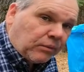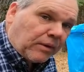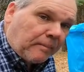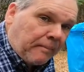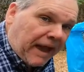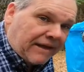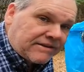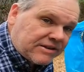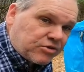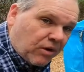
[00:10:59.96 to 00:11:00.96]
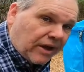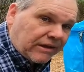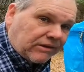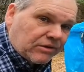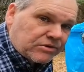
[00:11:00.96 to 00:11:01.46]
and we're back to
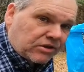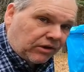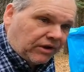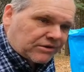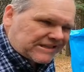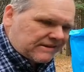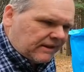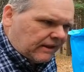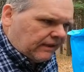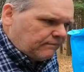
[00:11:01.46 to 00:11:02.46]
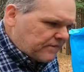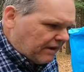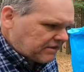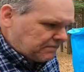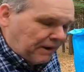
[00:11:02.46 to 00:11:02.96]
drying those clothes.
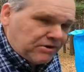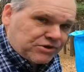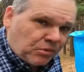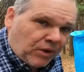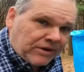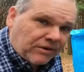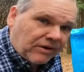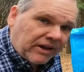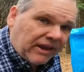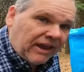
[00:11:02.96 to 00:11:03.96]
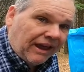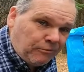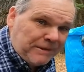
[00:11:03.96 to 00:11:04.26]
Now, I suppose you're wondering, how